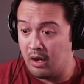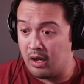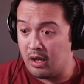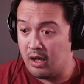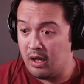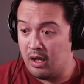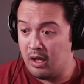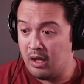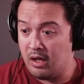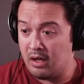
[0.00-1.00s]

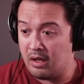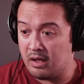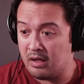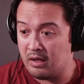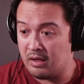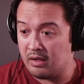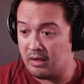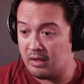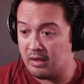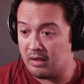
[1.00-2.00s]
Oh.
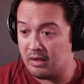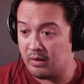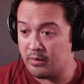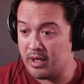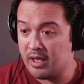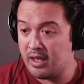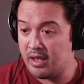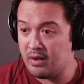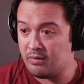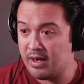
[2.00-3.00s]

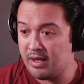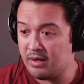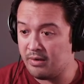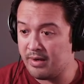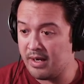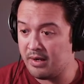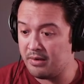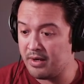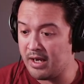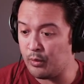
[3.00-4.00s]
Okay, all right, all right, all right.